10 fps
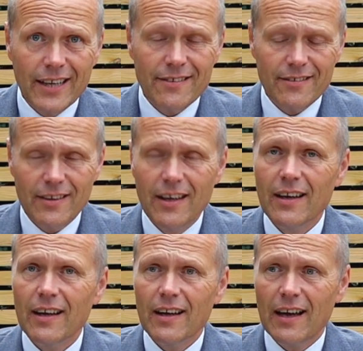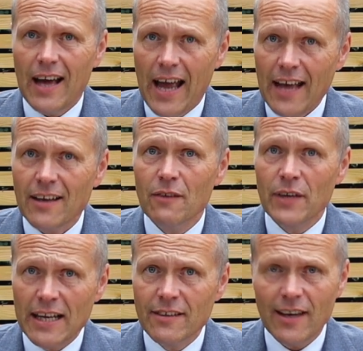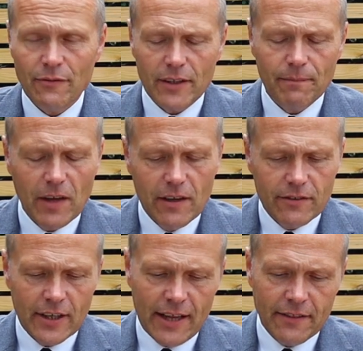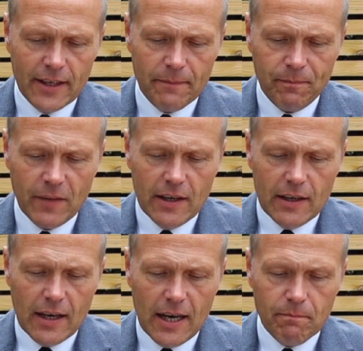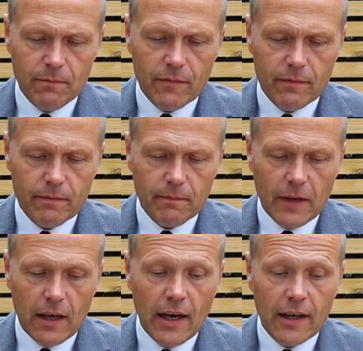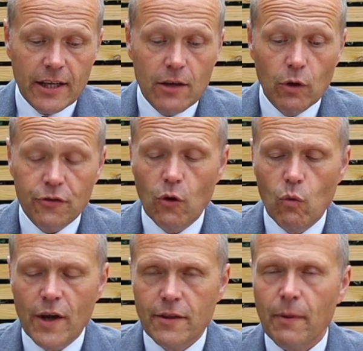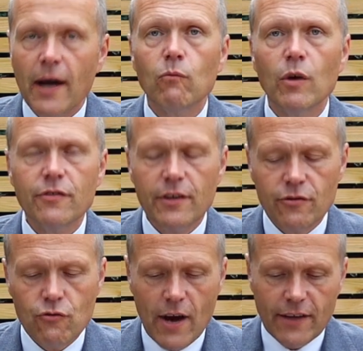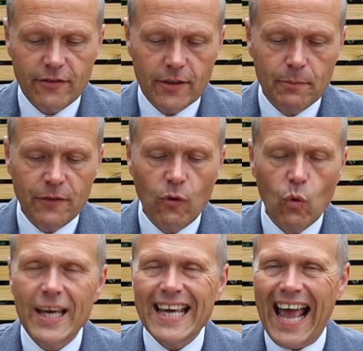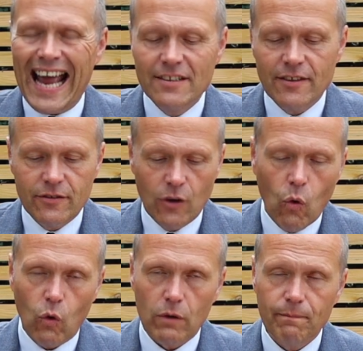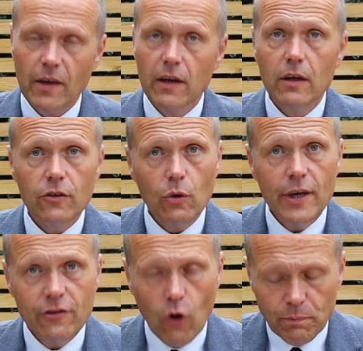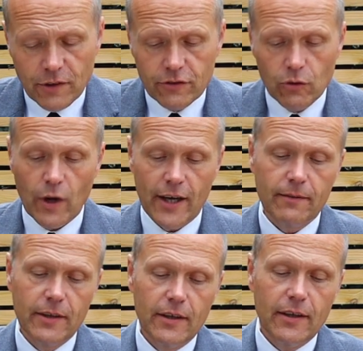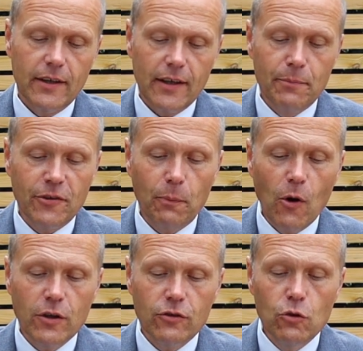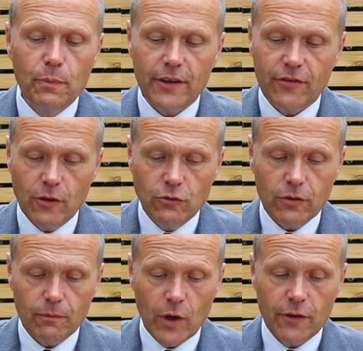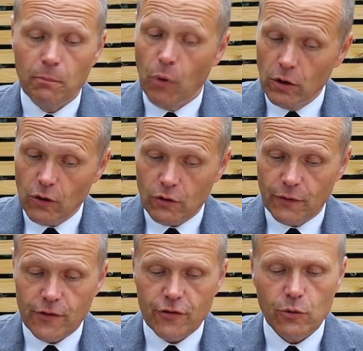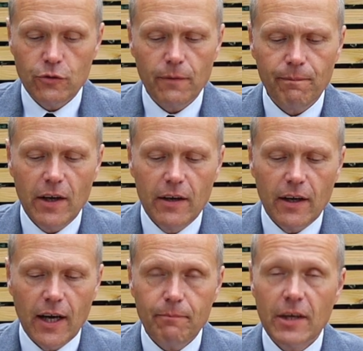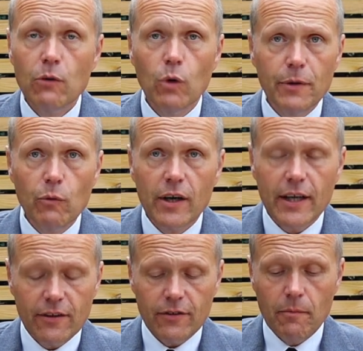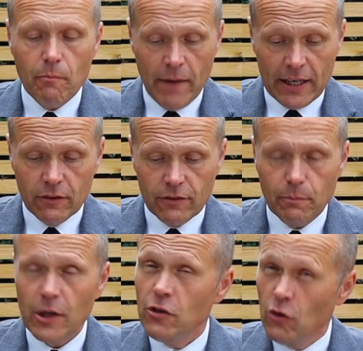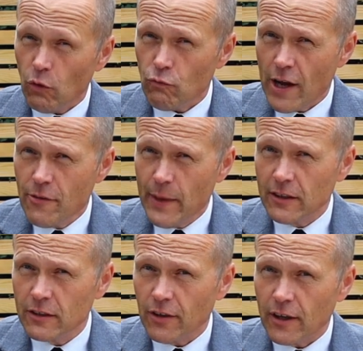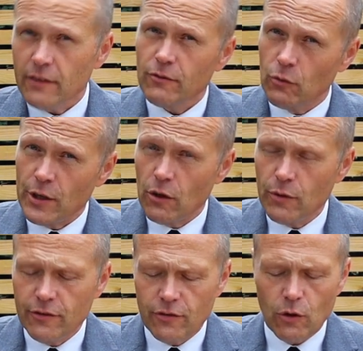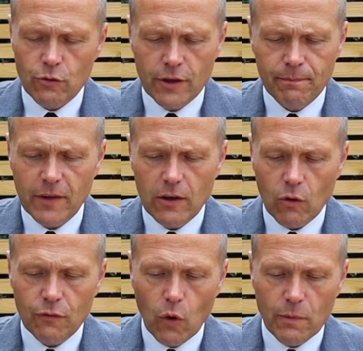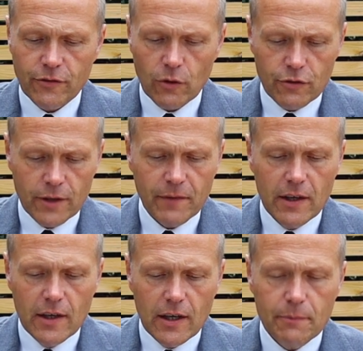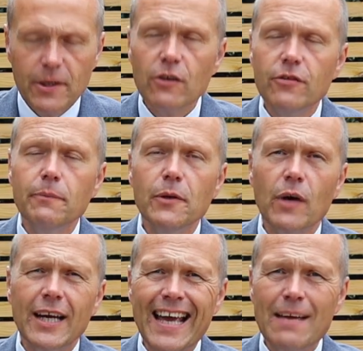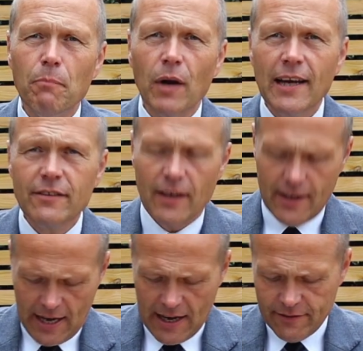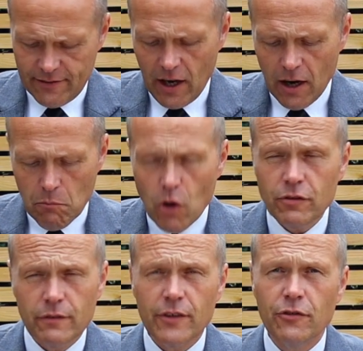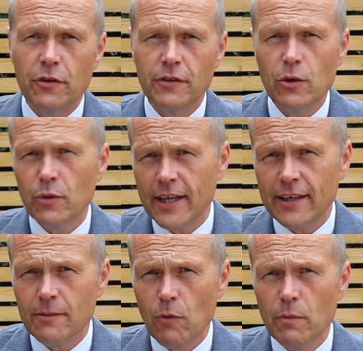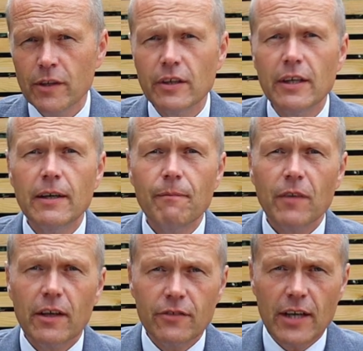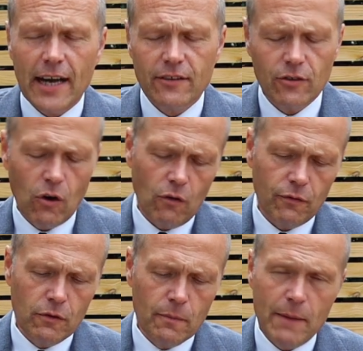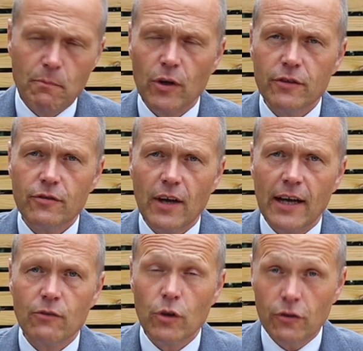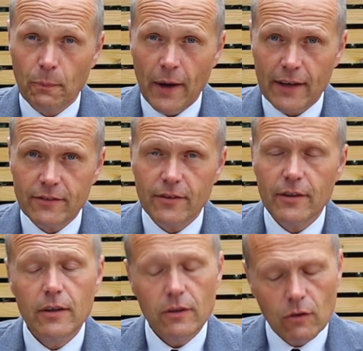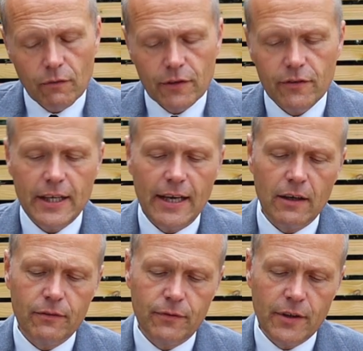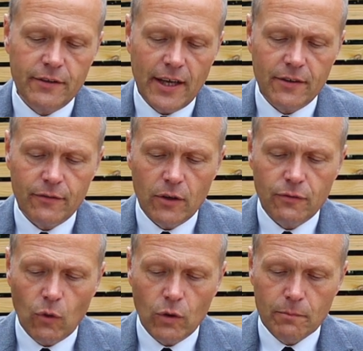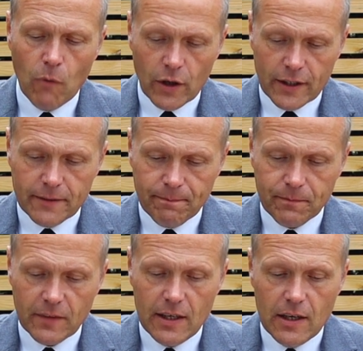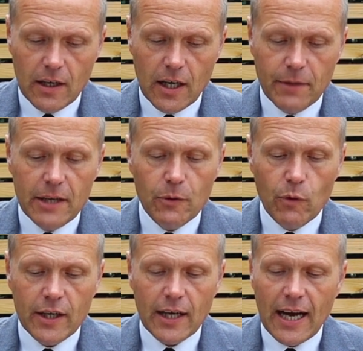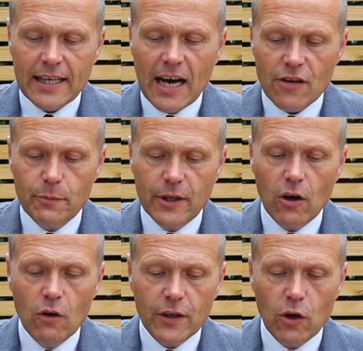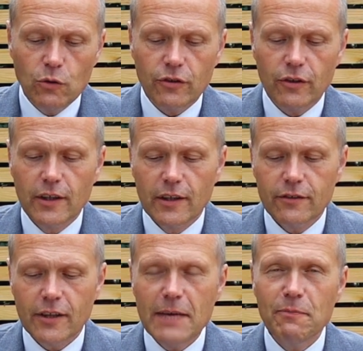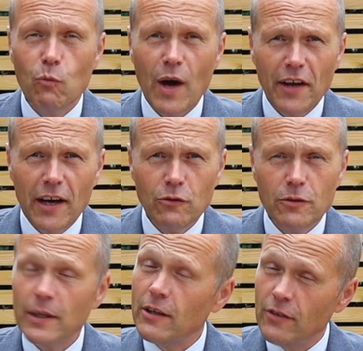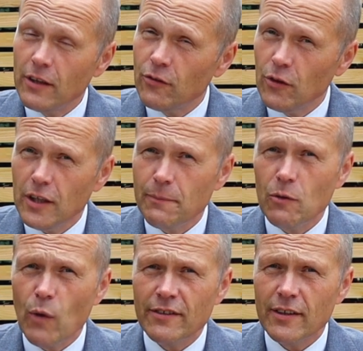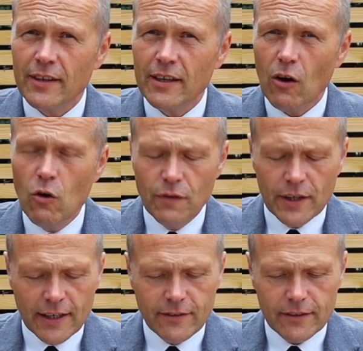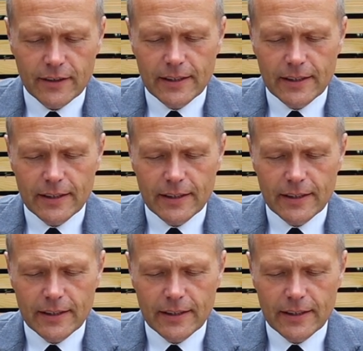It's a heck of an endeavour to get there. Um, and he will throw away the bag once he's dressed uh, before he enters the hall. So he's opted to wear a bespoke two-piece suit with bulled Oxford shoes. Um, he will be wearing his medals, but not regimental tie, so we know he's a soldier, or former soldier, uh, because he'll be wearing a black tie, as are most of us here in the UK at the moment, as an act of remembrance and respect, obviously uh, for the death of our fallen monarch. Um, he'll be wearing a cashmere overcoat to keep the weather out because he'll certainly be waiting there overnight.